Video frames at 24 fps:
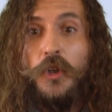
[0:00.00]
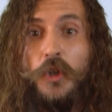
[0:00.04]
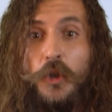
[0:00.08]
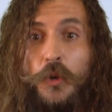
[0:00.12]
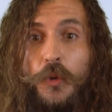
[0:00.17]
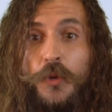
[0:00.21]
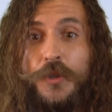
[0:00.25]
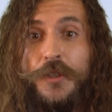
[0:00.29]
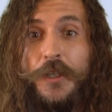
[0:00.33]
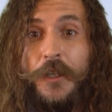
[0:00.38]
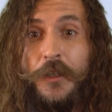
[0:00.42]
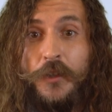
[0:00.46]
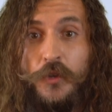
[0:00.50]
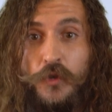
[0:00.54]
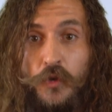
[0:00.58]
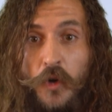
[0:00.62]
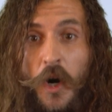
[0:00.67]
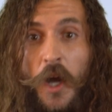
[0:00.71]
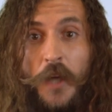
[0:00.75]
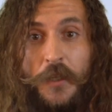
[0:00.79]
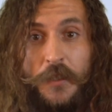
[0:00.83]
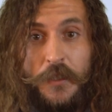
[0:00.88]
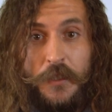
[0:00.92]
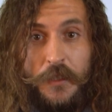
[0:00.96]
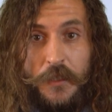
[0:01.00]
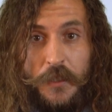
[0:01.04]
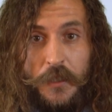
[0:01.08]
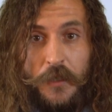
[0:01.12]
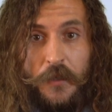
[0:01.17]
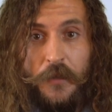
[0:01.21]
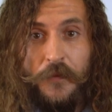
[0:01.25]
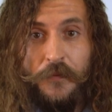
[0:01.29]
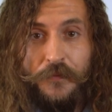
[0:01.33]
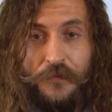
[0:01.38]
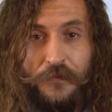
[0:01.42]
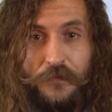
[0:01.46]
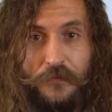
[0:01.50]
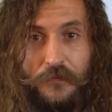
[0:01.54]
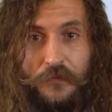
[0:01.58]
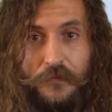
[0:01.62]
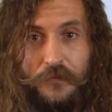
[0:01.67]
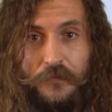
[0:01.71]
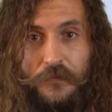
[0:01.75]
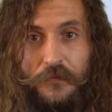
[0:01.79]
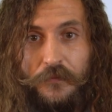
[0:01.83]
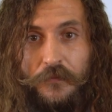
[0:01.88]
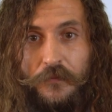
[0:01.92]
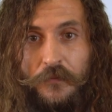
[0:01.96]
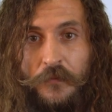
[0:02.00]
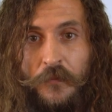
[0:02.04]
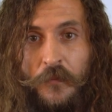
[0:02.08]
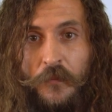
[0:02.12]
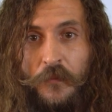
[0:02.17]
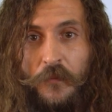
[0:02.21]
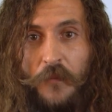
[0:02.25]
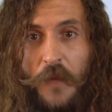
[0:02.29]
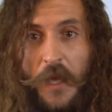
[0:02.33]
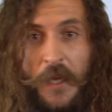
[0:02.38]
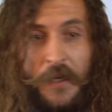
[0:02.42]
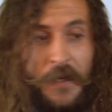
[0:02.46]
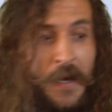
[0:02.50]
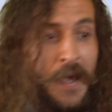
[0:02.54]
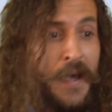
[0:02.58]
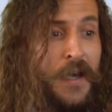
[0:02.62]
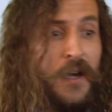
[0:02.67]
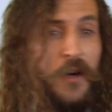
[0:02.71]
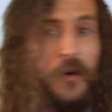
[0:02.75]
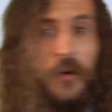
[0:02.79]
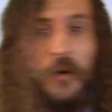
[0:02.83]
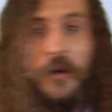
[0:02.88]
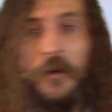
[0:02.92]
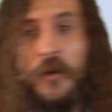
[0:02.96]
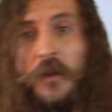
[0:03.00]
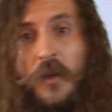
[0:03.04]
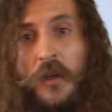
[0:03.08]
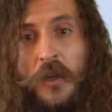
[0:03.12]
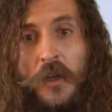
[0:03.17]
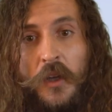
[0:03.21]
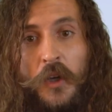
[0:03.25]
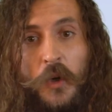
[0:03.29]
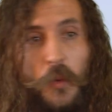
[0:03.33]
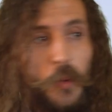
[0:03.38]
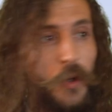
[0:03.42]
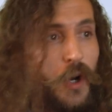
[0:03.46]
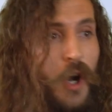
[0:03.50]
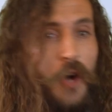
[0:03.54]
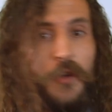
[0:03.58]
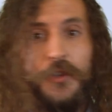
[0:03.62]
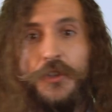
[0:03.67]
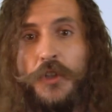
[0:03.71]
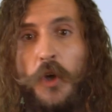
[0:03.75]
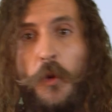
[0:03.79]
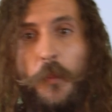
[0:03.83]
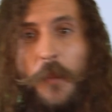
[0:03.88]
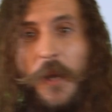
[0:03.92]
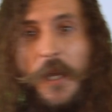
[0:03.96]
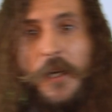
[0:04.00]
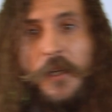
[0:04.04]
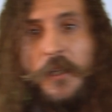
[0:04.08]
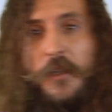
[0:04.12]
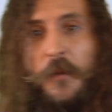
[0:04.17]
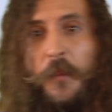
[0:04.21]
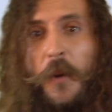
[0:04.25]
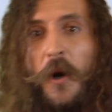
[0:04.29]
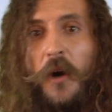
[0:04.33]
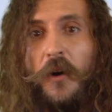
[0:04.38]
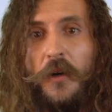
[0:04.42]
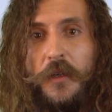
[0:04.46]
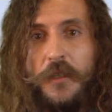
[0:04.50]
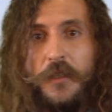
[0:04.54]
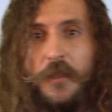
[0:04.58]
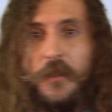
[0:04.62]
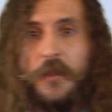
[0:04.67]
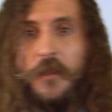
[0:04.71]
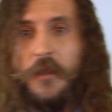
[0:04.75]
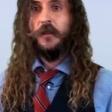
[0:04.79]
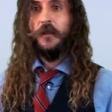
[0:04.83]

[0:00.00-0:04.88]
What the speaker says: losing trust. And now, we're also pinned apart.